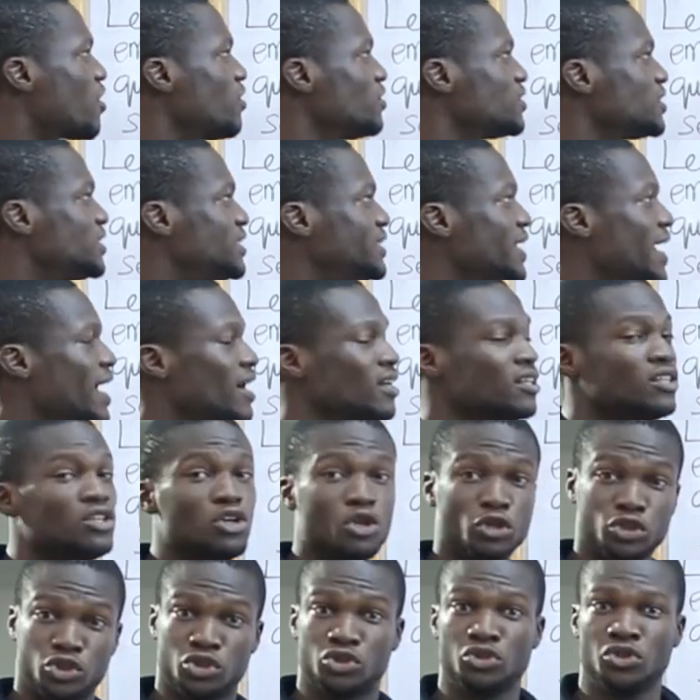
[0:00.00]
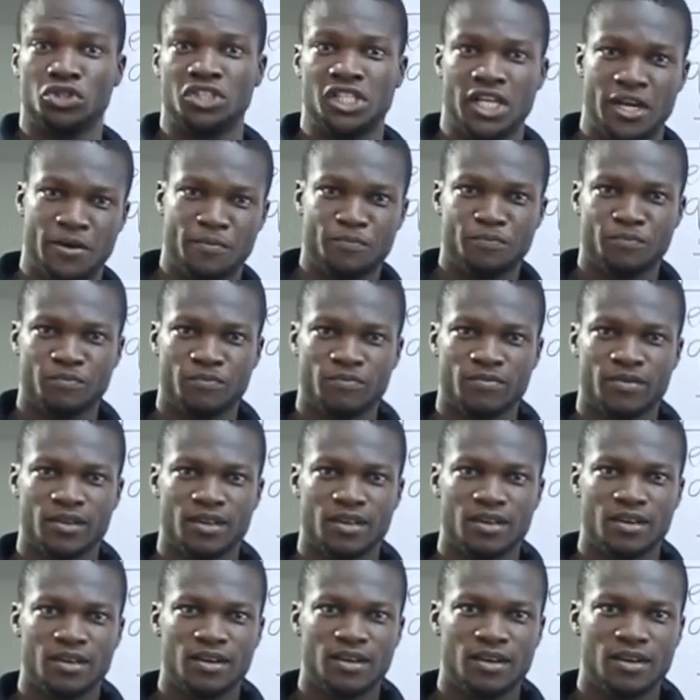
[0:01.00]
concerne le sujet.
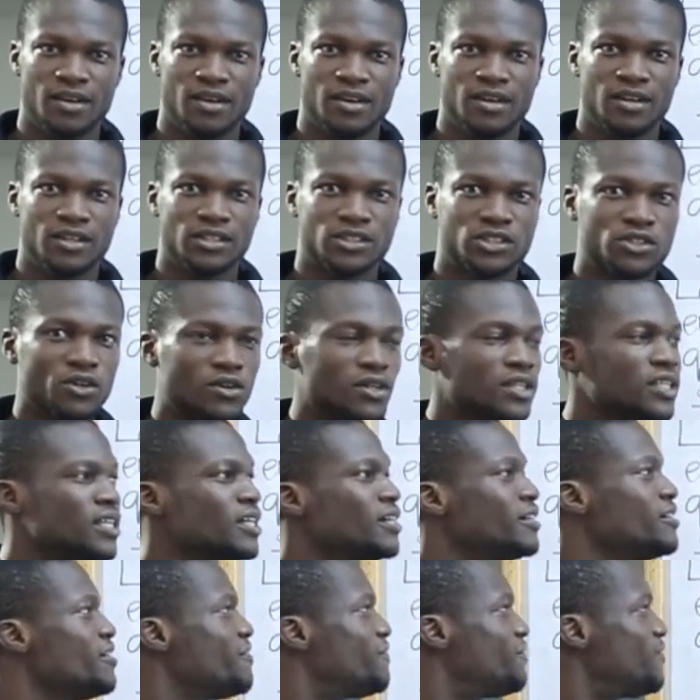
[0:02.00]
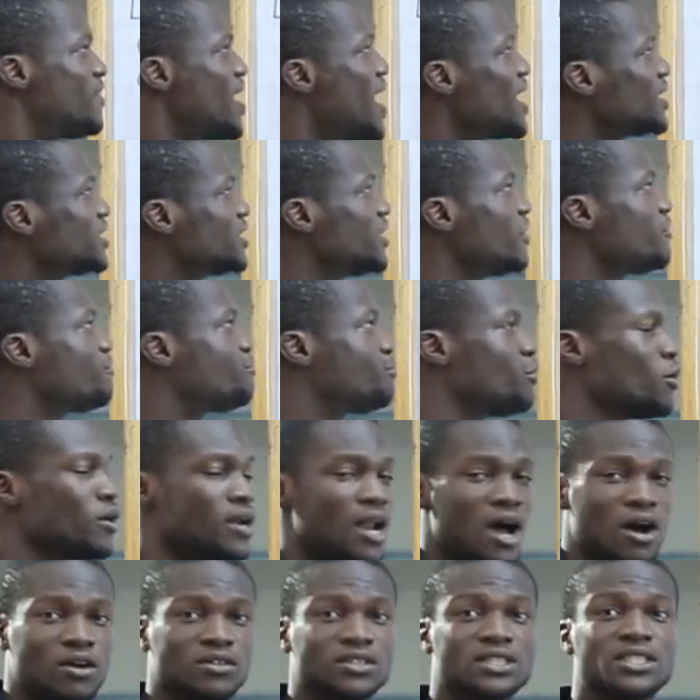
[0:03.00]
So the reflexive
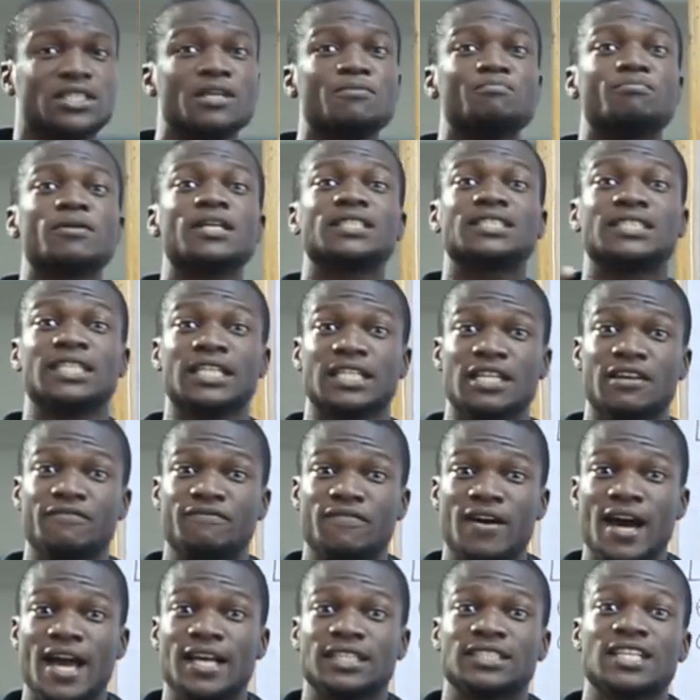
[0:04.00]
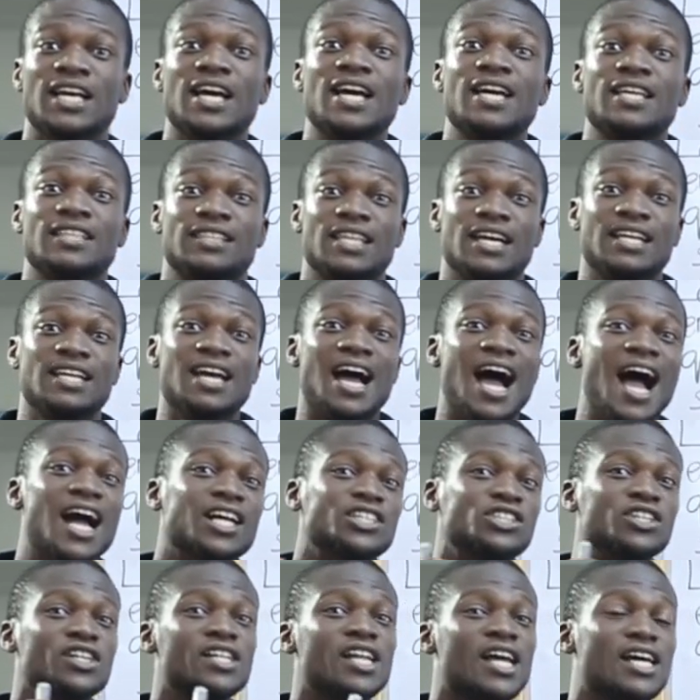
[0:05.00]
pronoun simply signifies that the
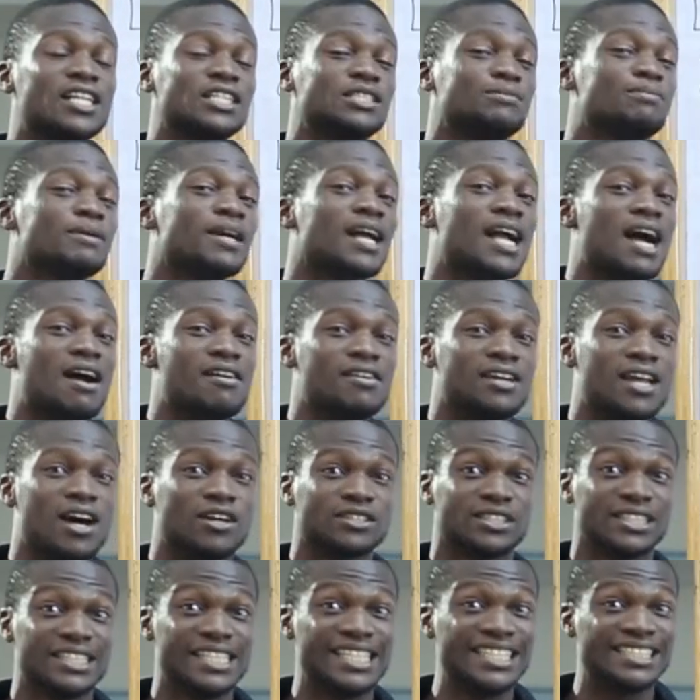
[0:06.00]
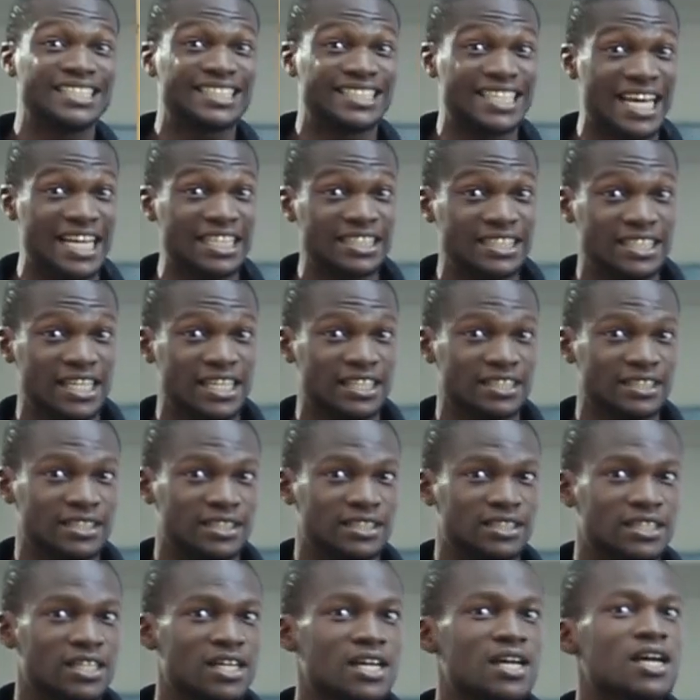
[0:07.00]
action that is being carried out in the
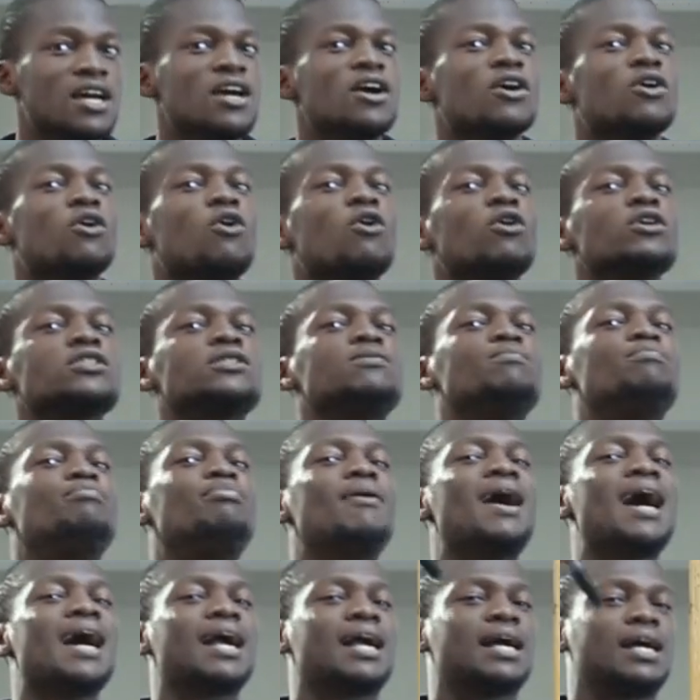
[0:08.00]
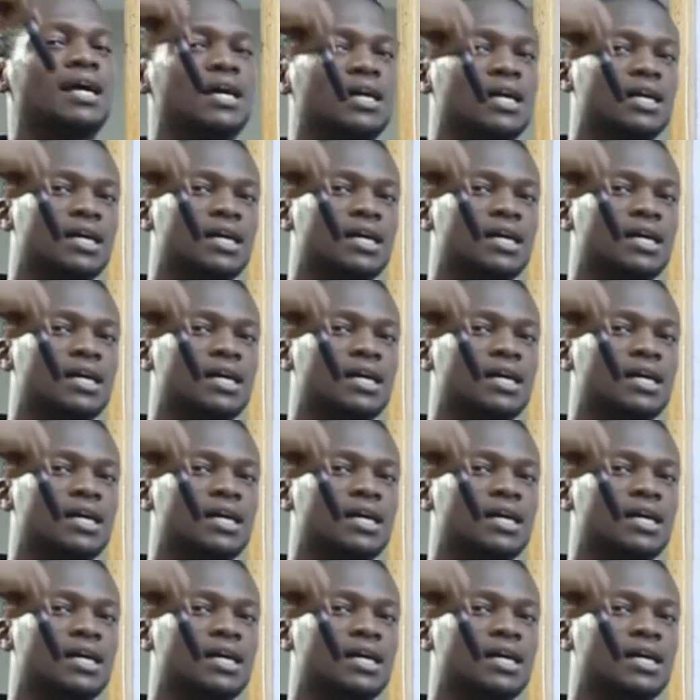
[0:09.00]
sentence goes back